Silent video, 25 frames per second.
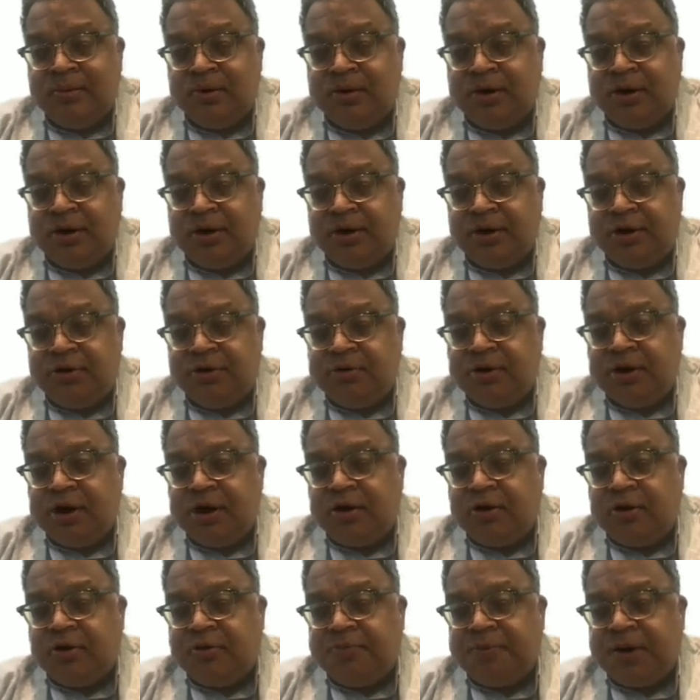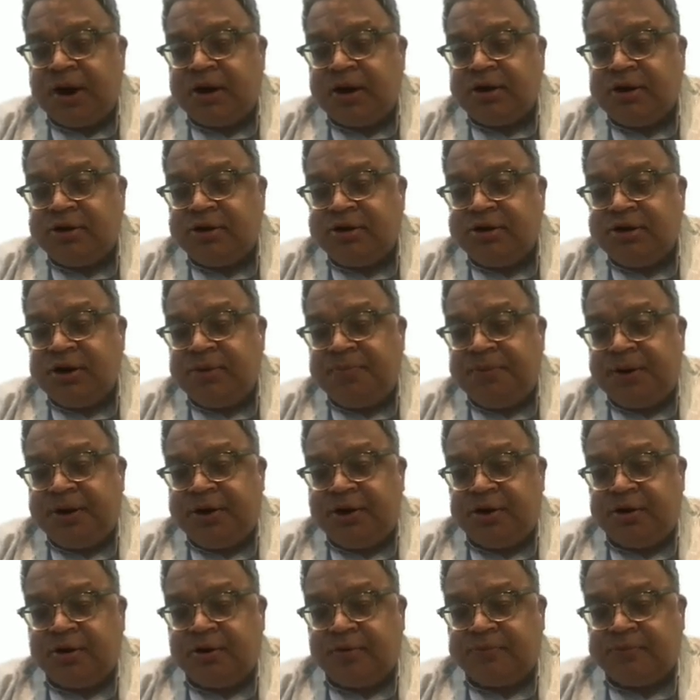okay, you cannot practice in the
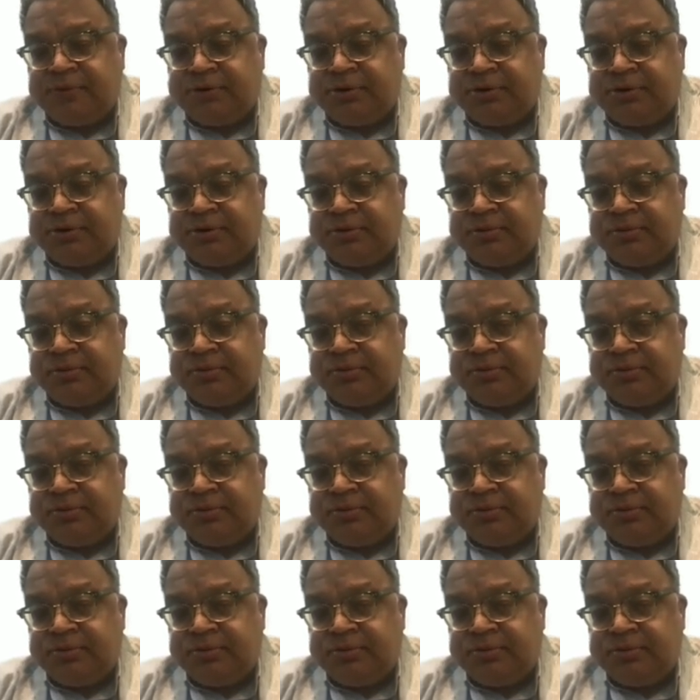patent office.